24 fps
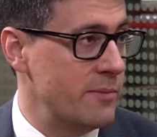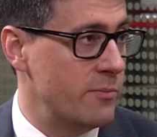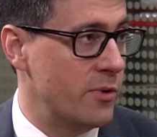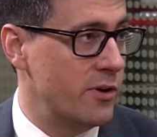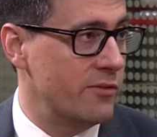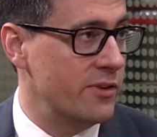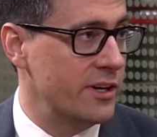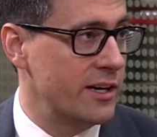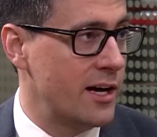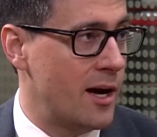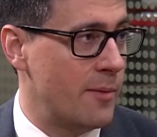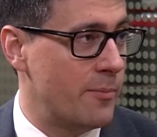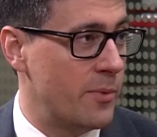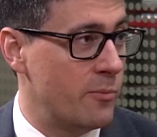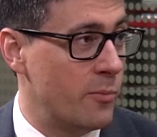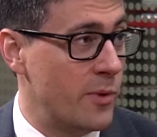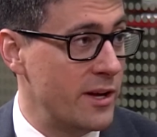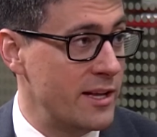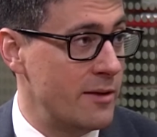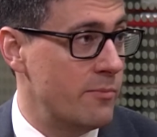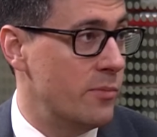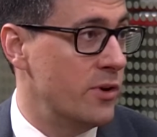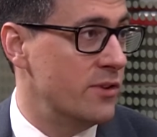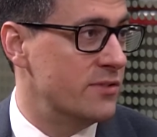moving up. And
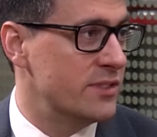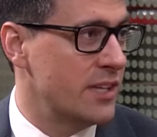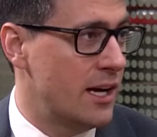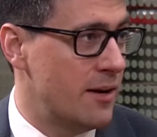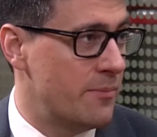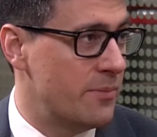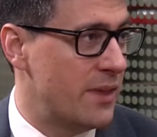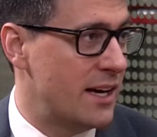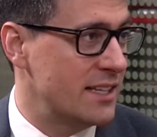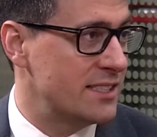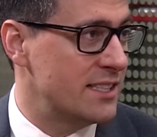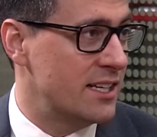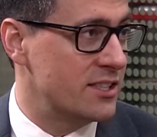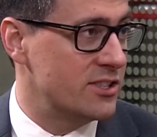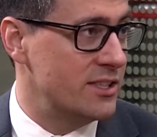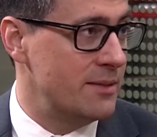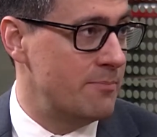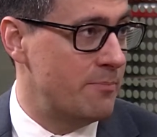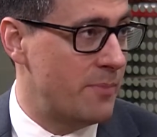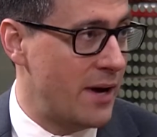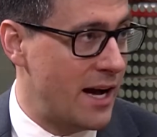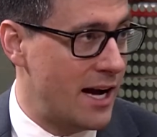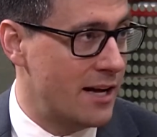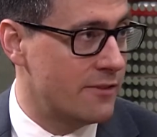when it moves up, that's actually
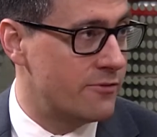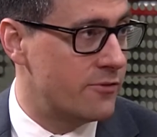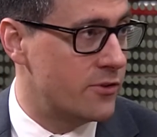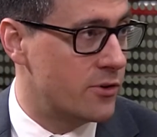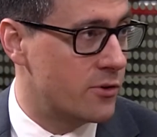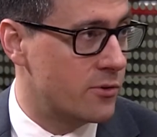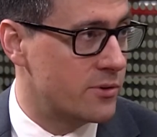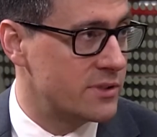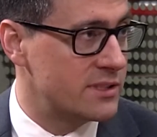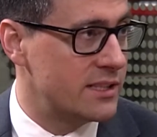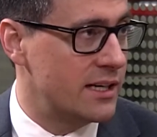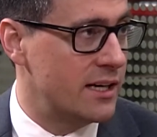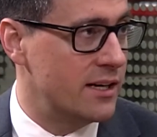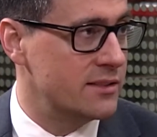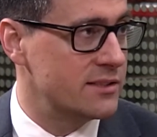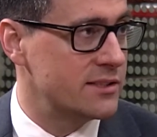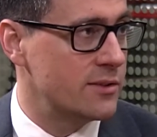bad for your return.